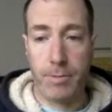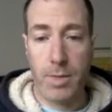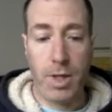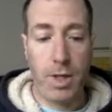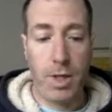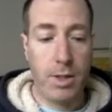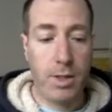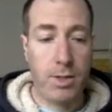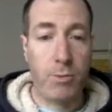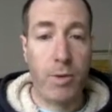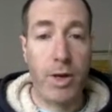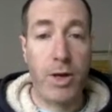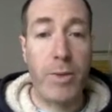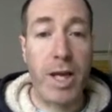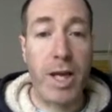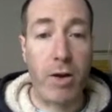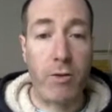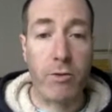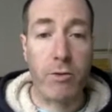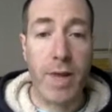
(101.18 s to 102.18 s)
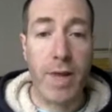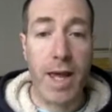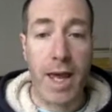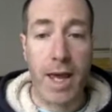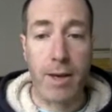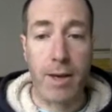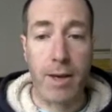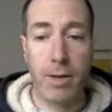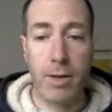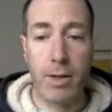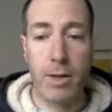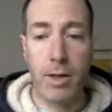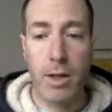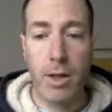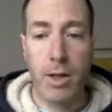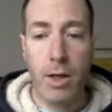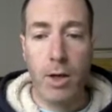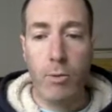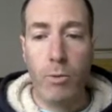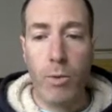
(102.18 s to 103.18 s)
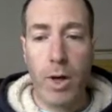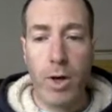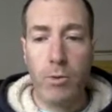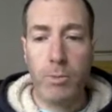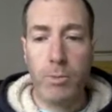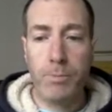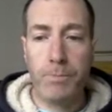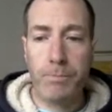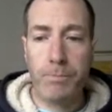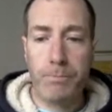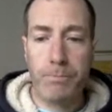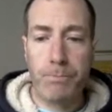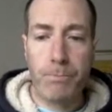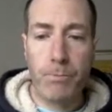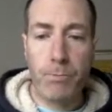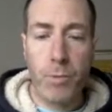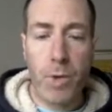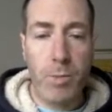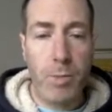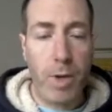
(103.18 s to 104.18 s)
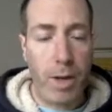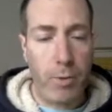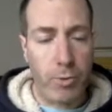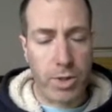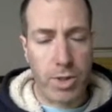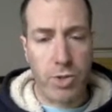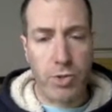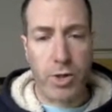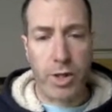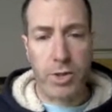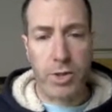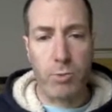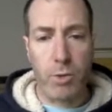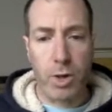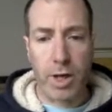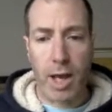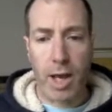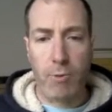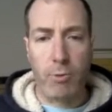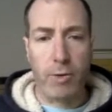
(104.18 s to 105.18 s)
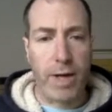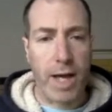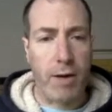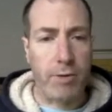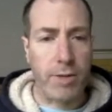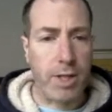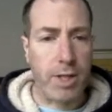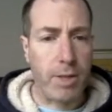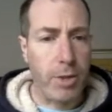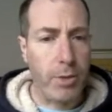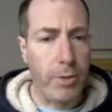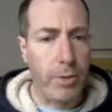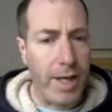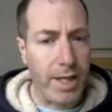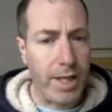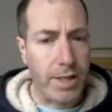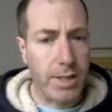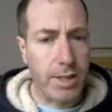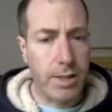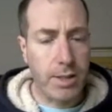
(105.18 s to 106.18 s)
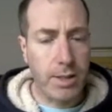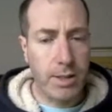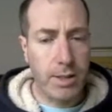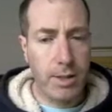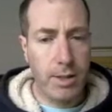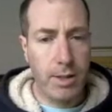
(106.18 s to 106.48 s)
So where do we go from there? Well, we might want to try to work out what LW is,